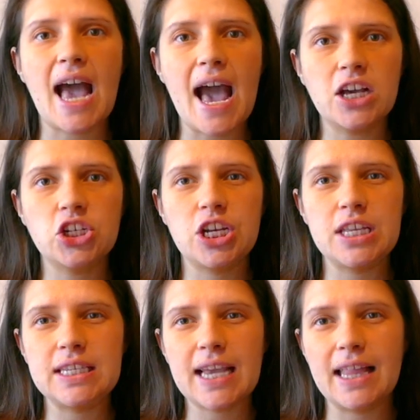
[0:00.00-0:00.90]

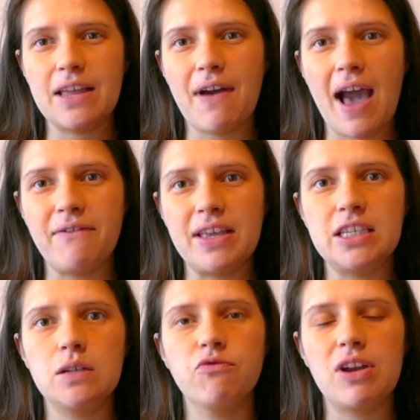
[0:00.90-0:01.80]
actions kind of having
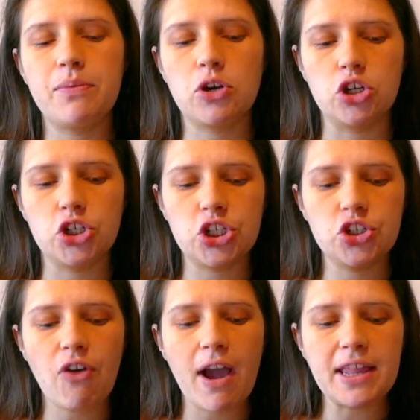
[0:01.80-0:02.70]
some
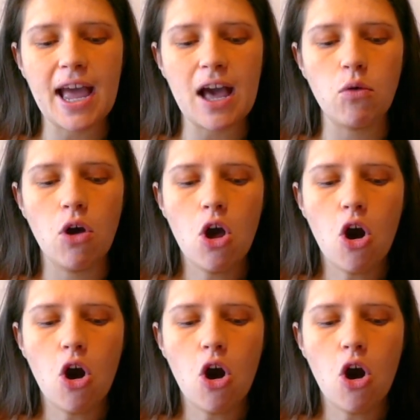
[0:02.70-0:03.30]
repercussions right now,